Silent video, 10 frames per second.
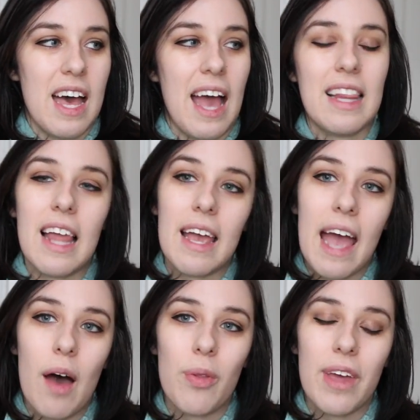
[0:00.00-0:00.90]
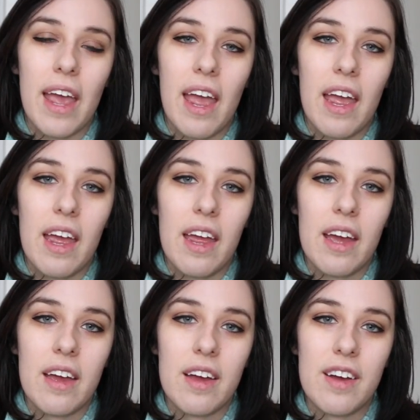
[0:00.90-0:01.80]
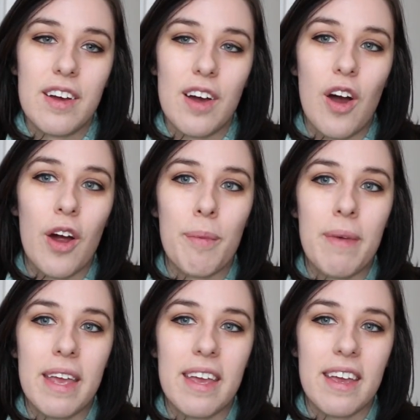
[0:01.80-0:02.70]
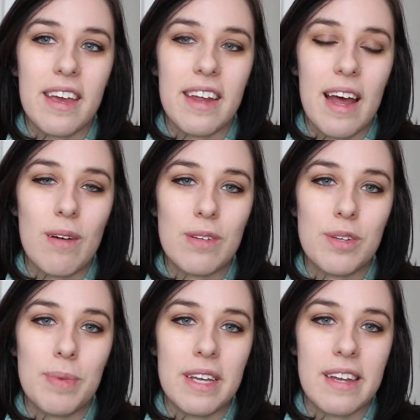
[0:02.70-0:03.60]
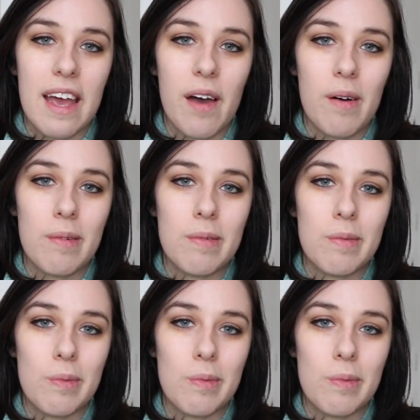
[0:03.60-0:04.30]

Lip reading: like how they are making it out to be now